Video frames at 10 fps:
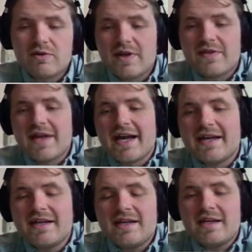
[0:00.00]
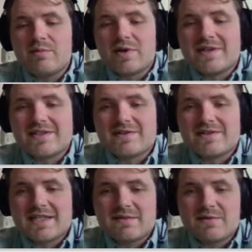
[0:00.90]
than that
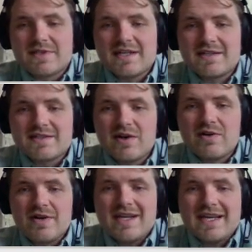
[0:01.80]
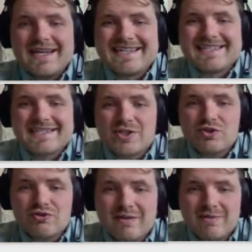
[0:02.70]
0.06%. So it is
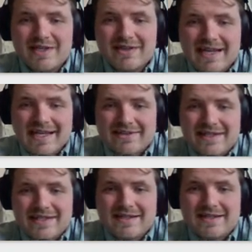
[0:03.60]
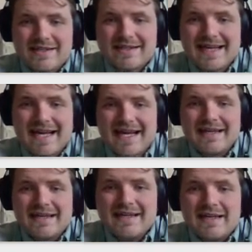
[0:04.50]
extremely unlikely
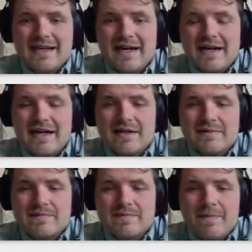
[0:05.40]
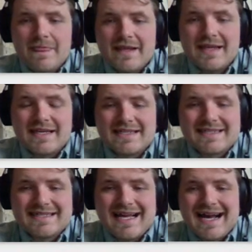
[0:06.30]
that it
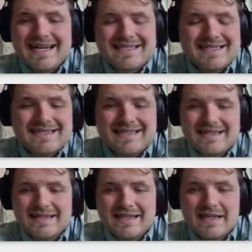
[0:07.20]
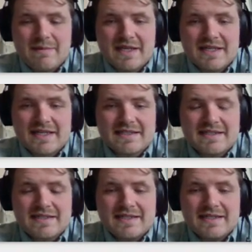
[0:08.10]
is not going to make
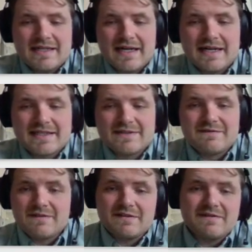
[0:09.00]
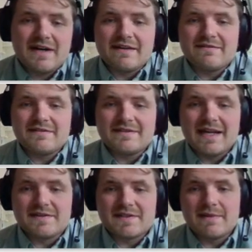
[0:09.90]
it to
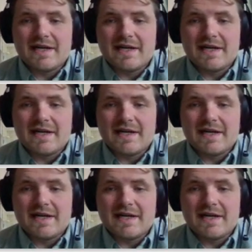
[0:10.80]
55,000